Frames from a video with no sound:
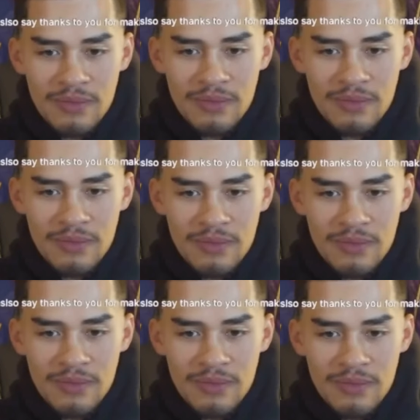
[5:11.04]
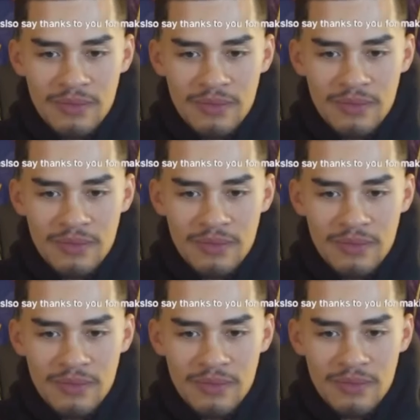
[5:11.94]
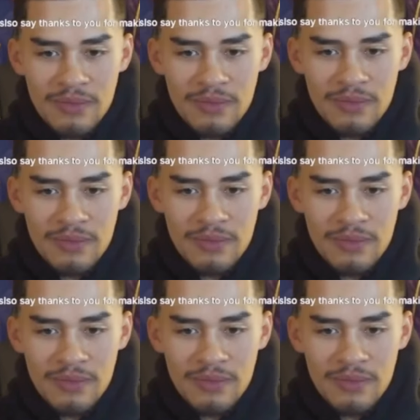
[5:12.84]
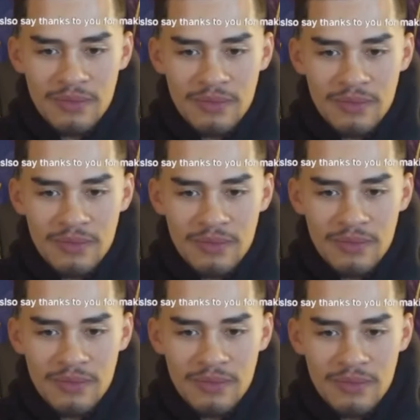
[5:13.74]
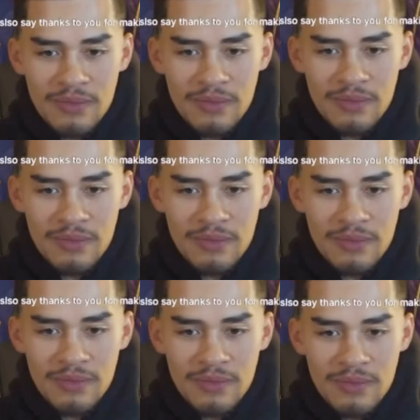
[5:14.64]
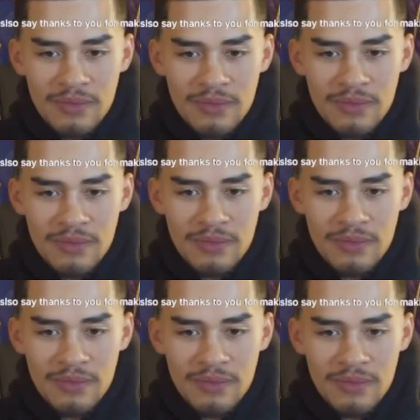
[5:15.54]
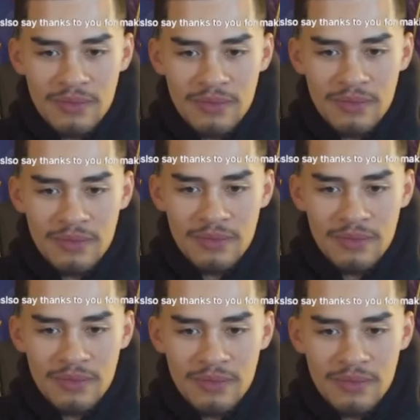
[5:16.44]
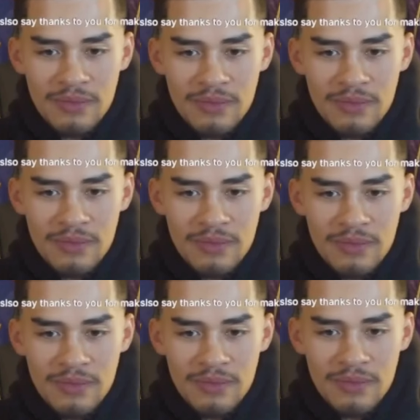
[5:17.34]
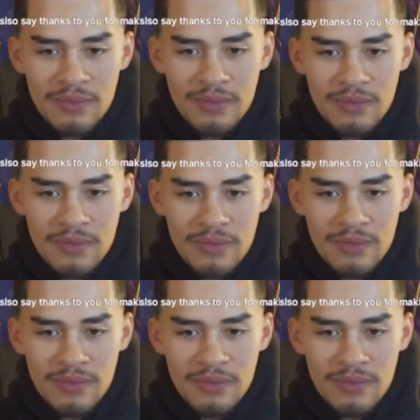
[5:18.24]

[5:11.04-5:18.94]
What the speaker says: The person shown says nothing.